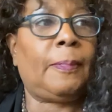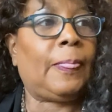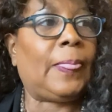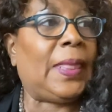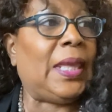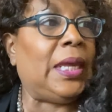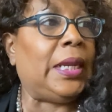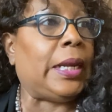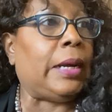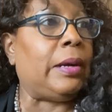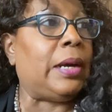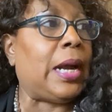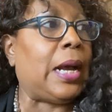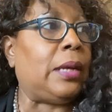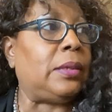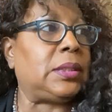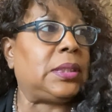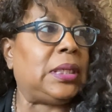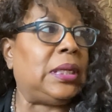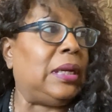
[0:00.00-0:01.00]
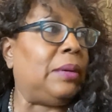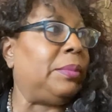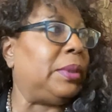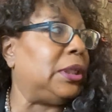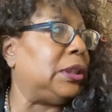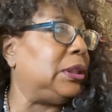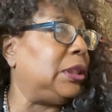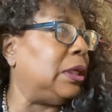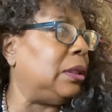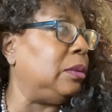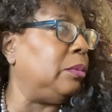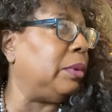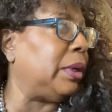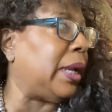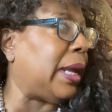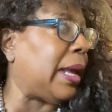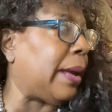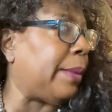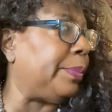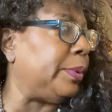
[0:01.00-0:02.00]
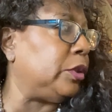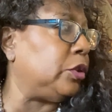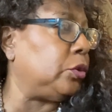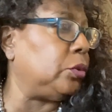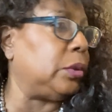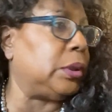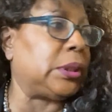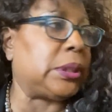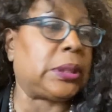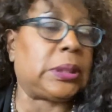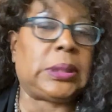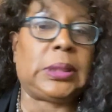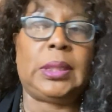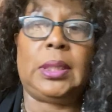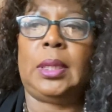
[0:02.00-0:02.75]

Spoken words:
in our house, and I'm going to tell you what happened to us.